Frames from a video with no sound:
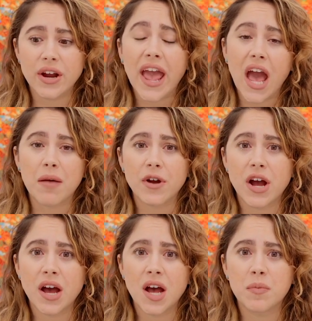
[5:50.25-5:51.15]

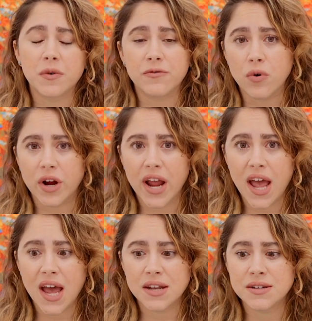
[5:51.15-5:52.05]
camera
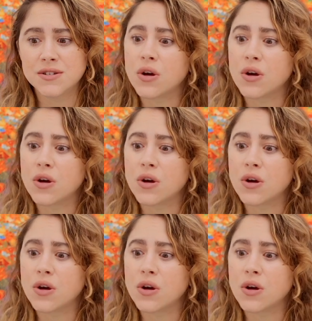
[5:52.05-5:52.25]
beforehand.